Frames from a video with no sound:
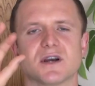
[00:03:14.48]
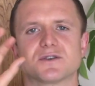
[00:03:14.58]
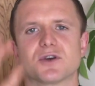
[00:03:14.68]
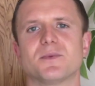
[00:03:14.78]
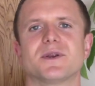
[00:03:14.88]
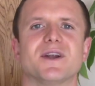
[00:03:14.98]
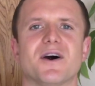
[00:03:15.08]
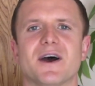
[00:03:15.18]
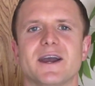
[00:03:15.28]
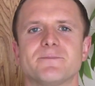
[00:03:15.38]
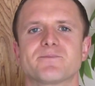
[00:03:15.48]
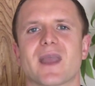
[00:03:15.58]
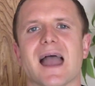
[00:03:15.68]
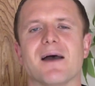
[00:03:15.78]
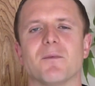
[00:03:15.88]
our dominant eye
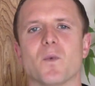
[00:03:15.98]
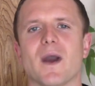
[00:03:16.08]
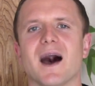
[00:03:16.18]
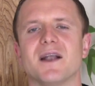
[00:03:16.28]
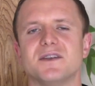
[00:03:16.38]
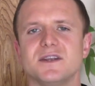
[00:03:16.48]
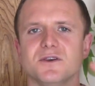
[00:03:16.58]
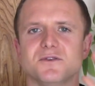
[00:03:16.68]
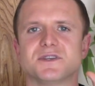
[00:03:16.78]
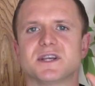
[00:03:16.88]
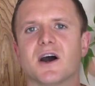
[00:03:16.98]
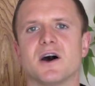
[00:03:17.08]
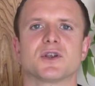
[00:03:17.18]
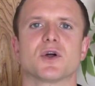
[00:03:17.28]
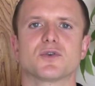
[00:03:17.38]
and we're underusing our
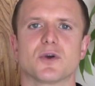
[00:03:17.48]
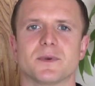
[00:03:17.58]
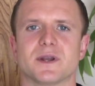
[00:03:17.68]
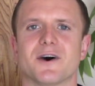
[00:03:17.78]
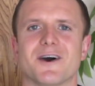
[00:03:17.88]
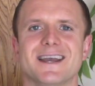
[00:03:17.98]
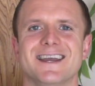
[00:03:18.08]
non-dominant eye.